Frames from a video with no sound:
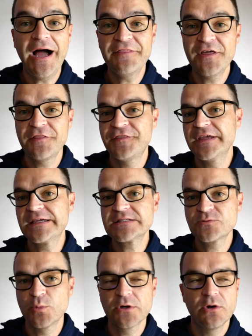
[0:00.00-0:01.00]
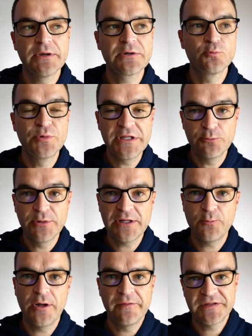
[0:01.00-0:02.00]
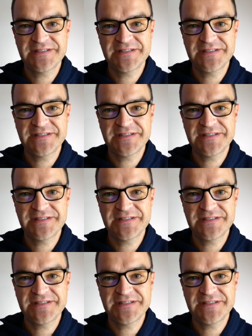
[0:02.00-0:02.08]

I thought things were going really, really well in the